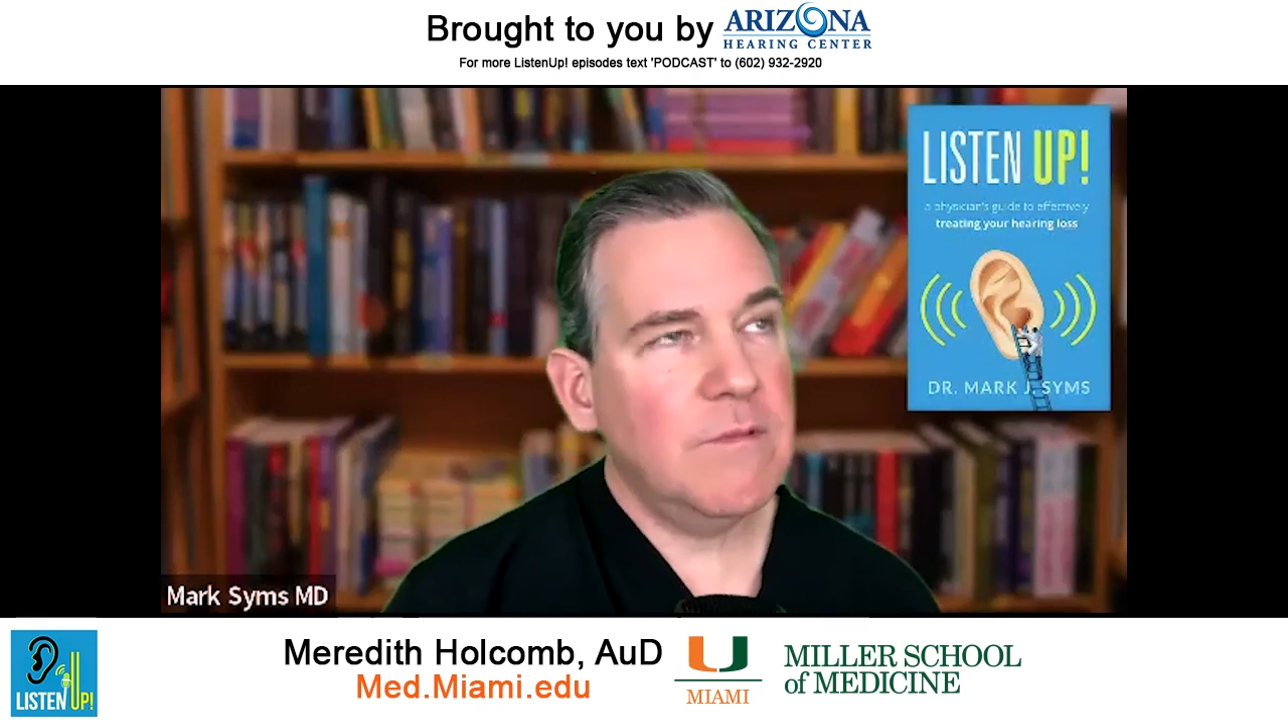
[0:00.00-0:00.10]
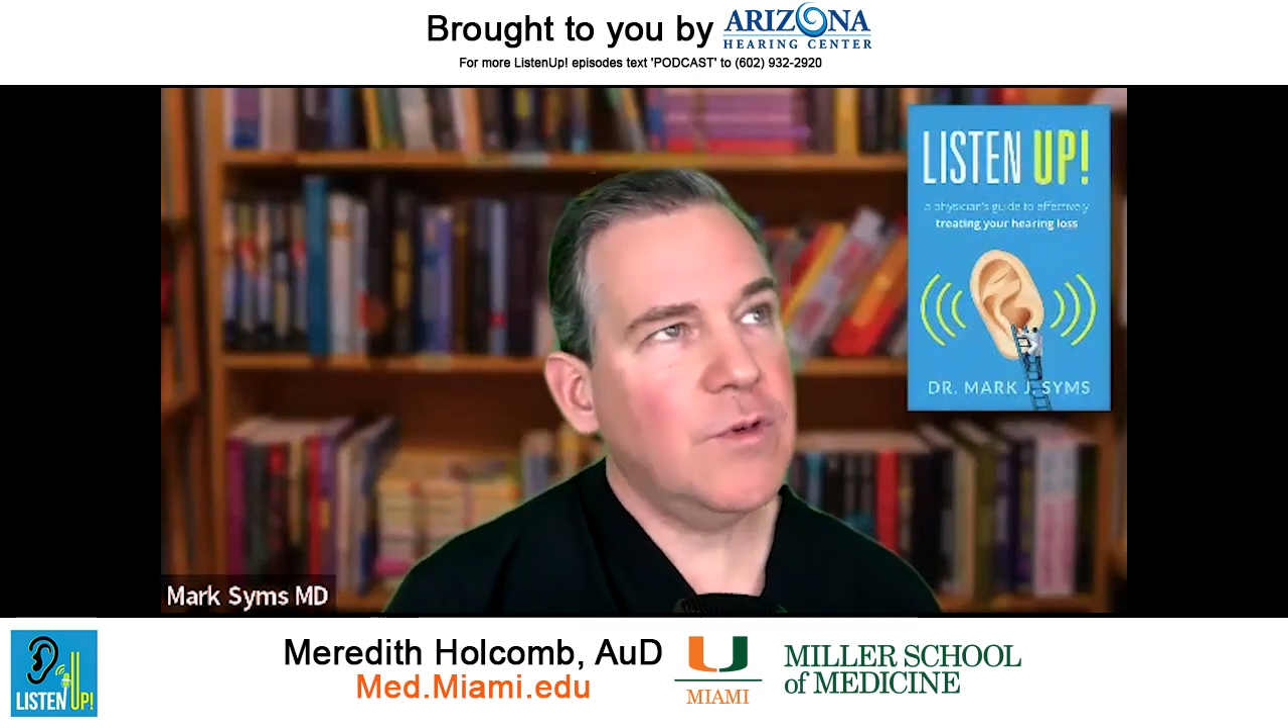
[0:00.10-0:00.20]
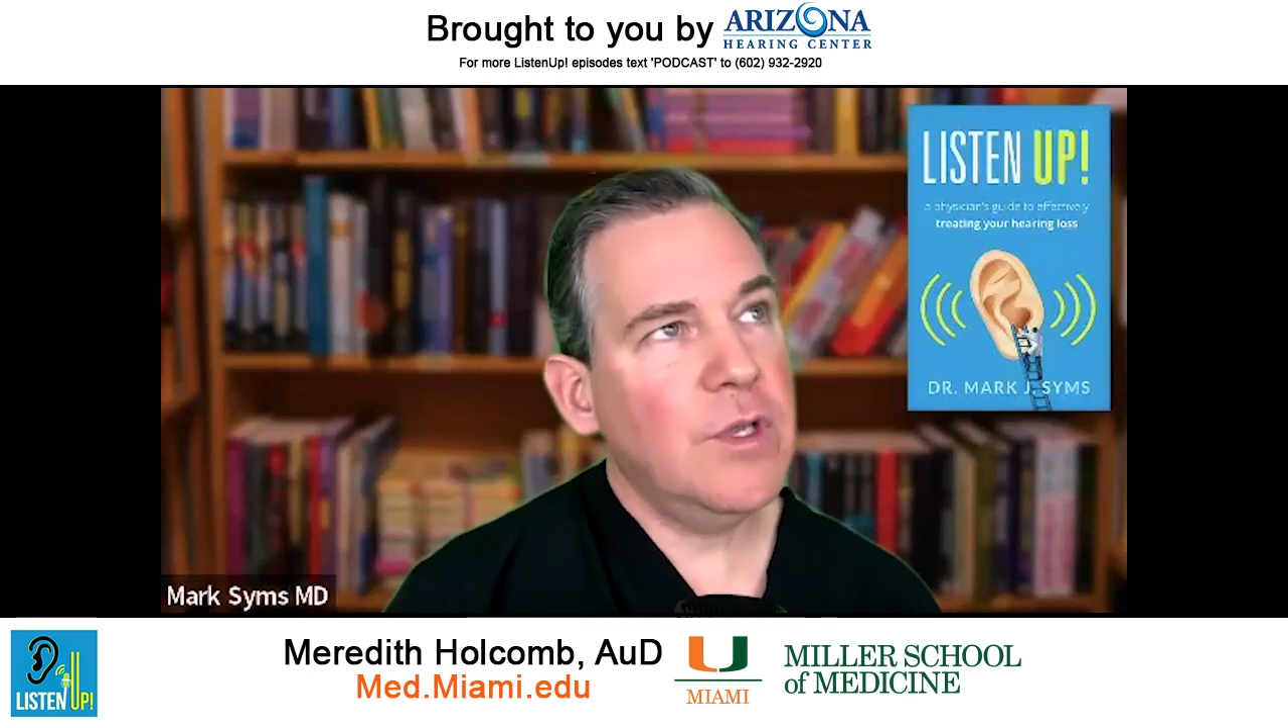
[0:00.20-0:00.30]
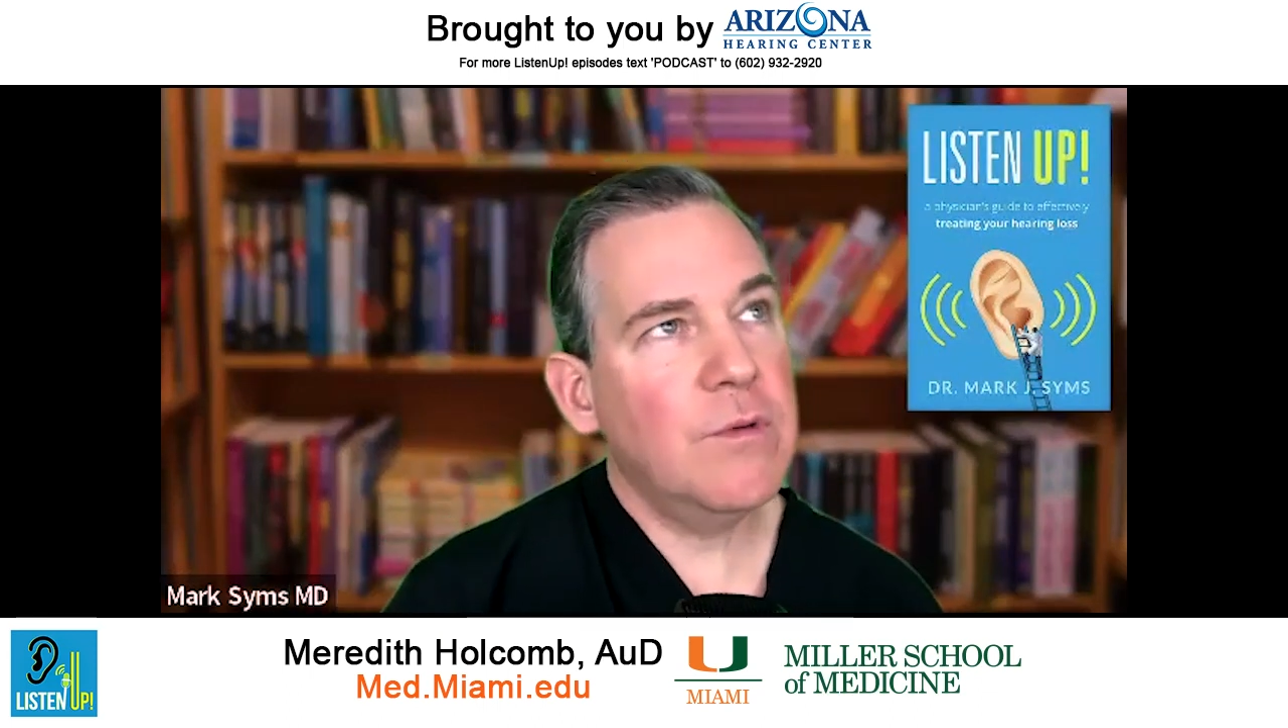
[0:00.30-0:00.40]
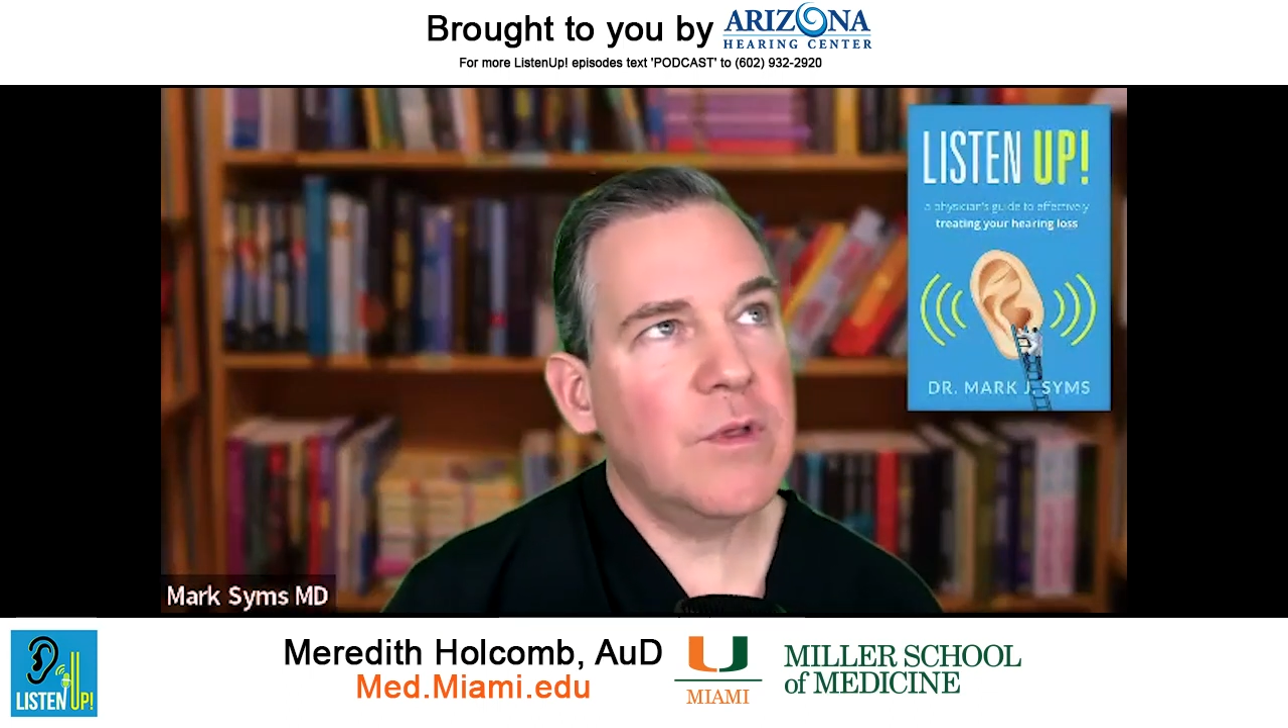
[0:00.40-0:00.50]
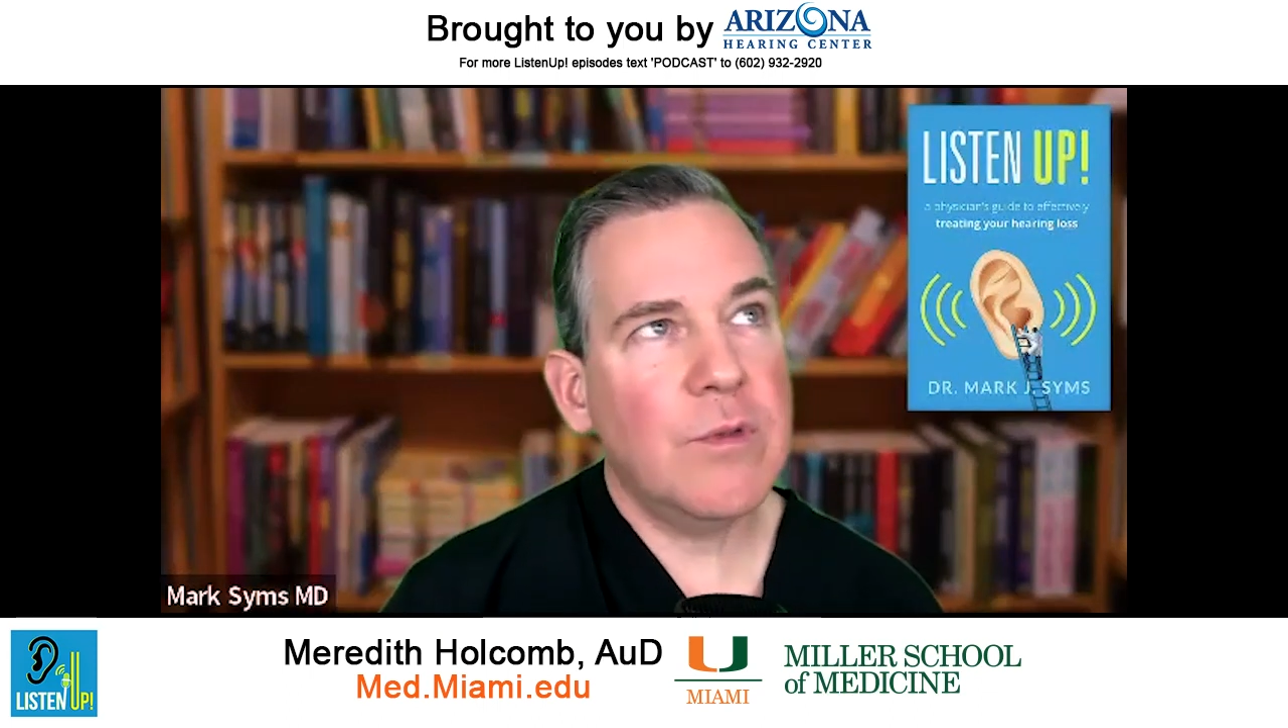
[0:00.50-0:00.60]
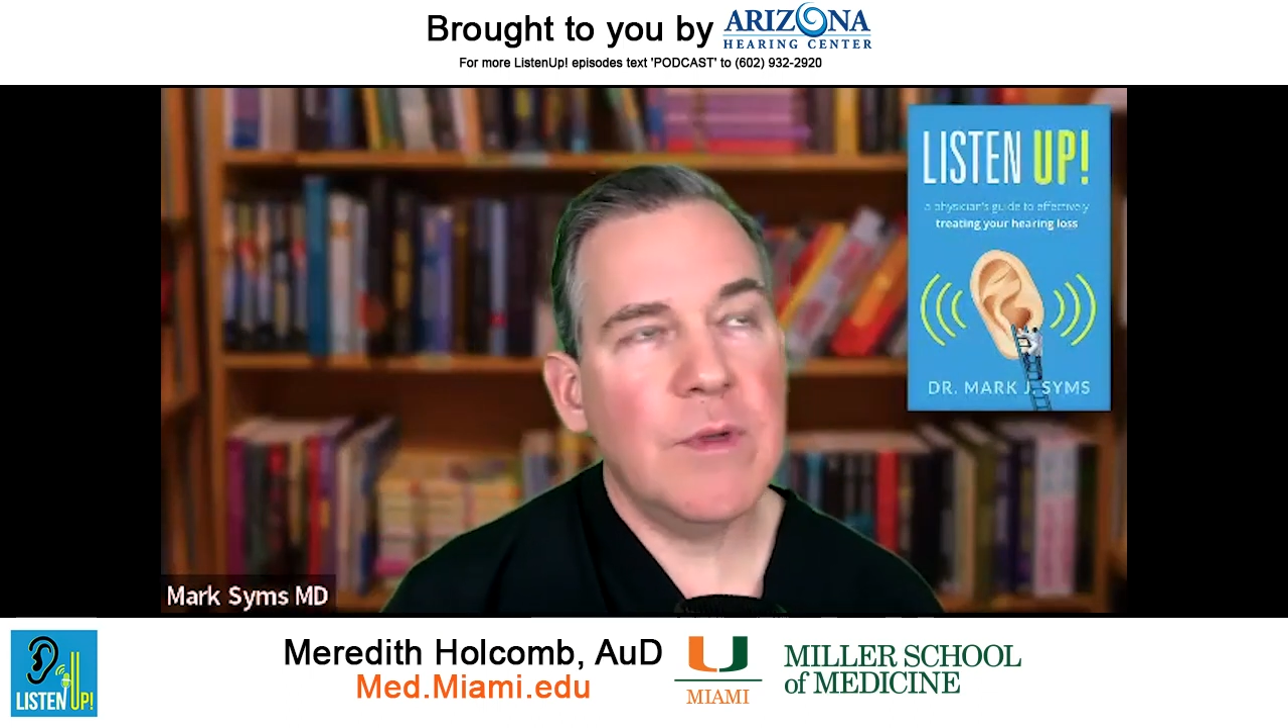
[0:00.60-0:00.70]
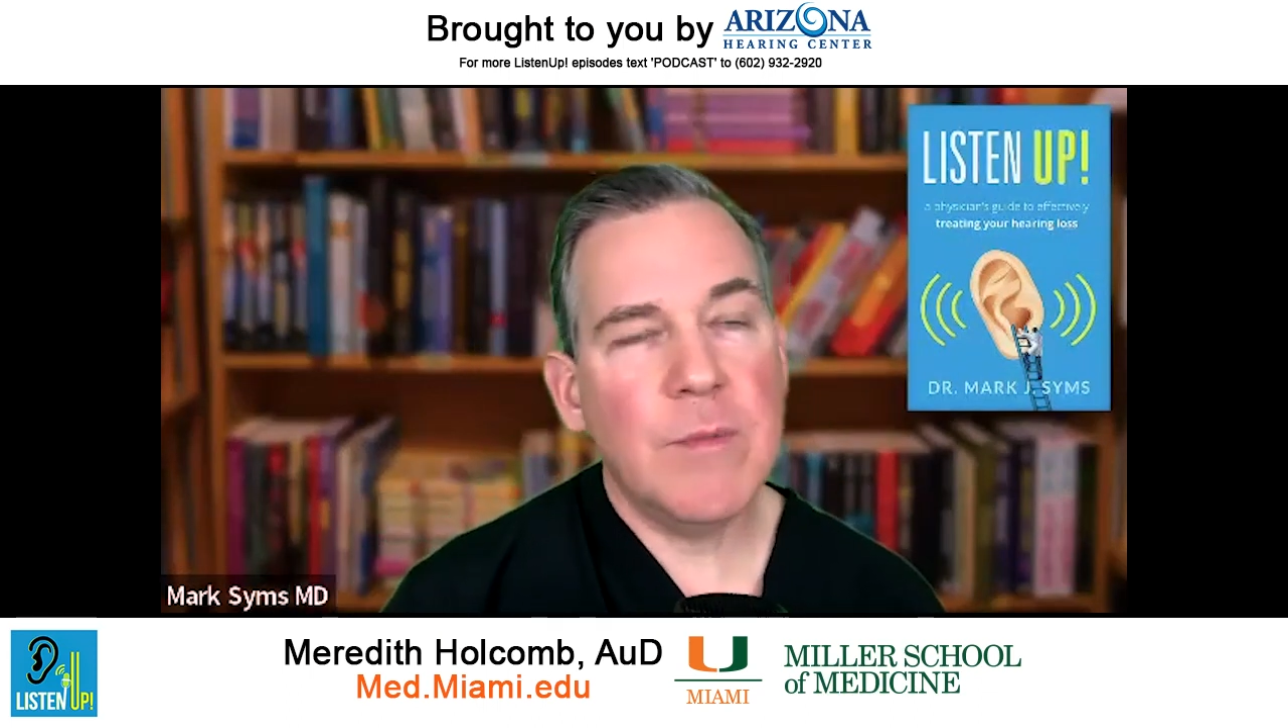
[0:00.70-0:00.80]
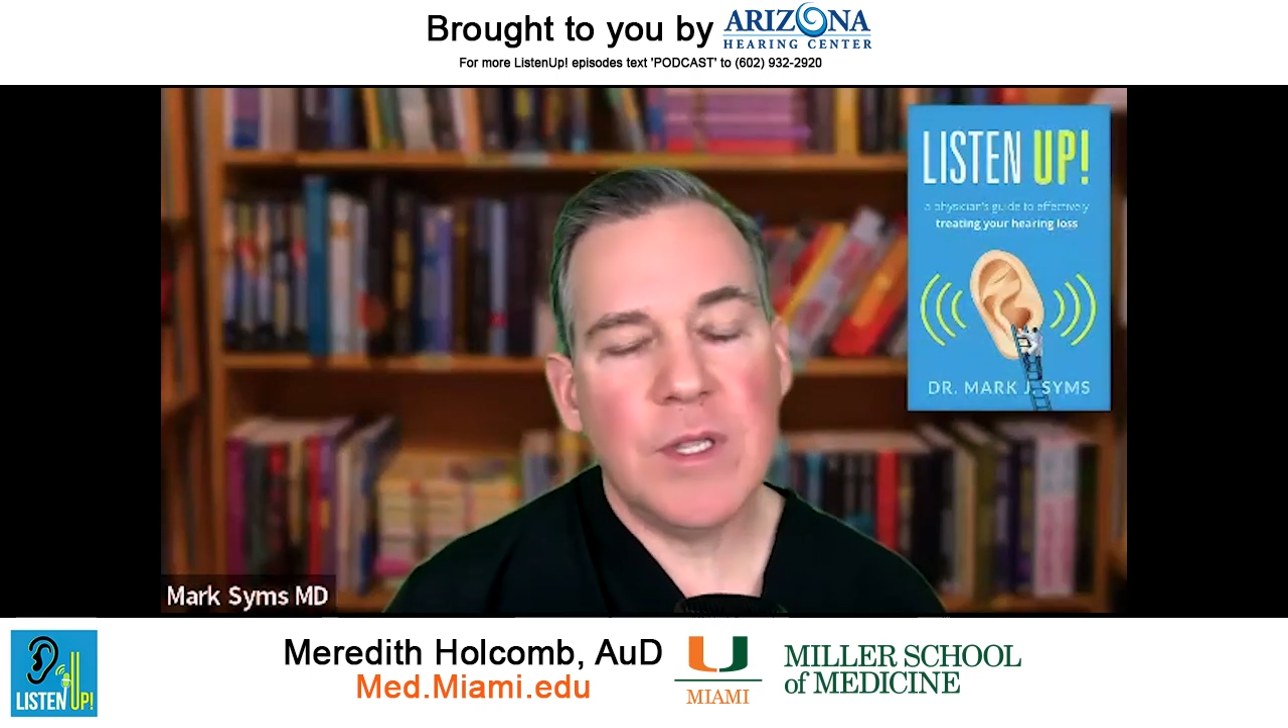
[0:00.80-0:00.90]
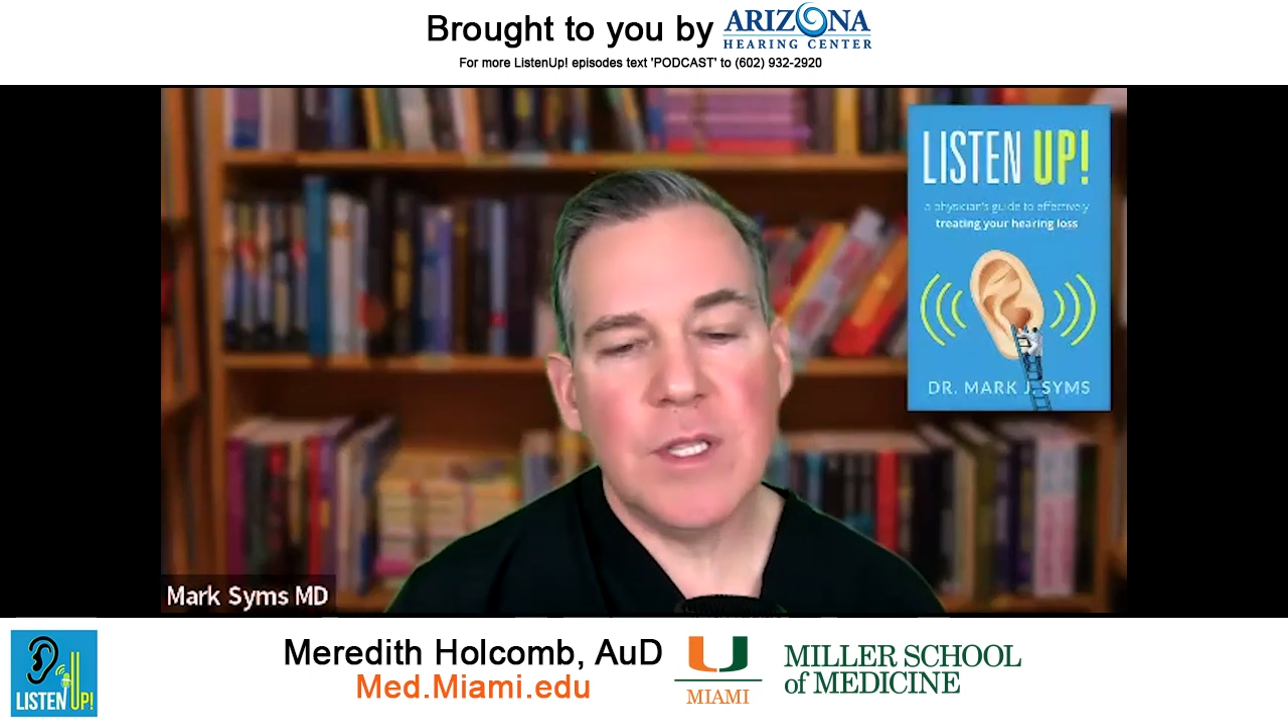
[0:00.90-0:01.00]
for you, the
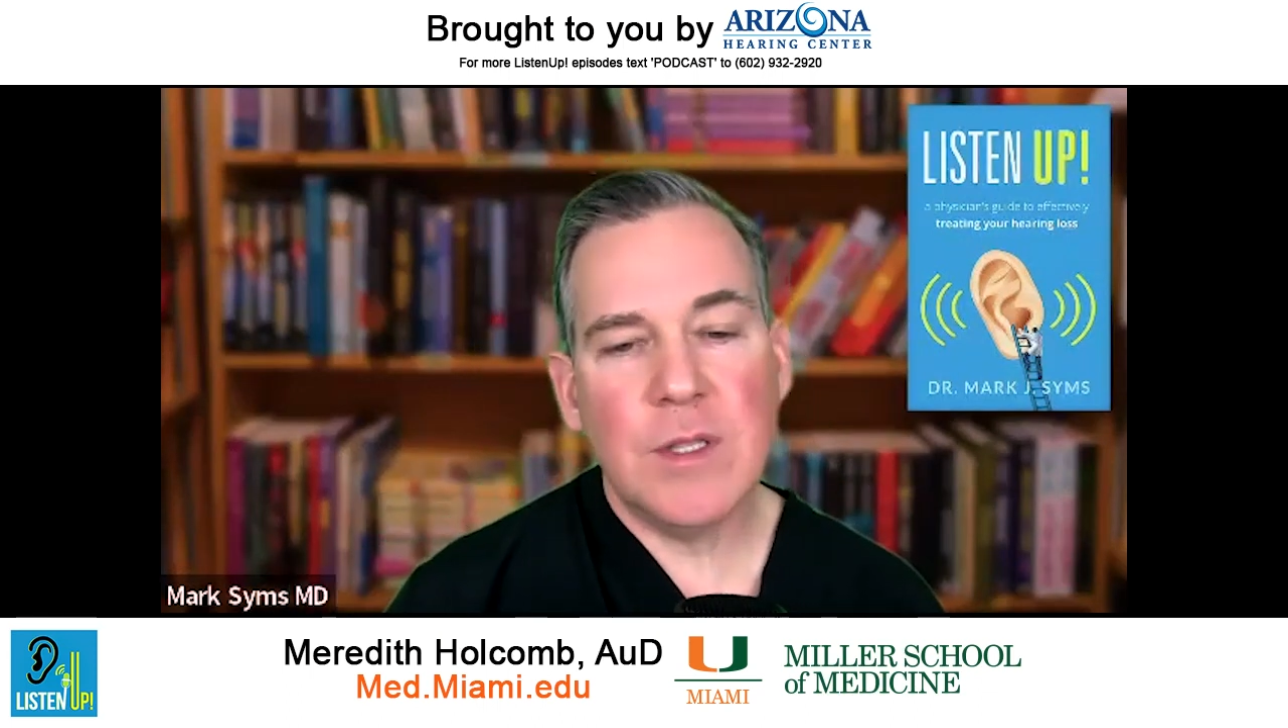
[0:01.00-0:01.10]
three month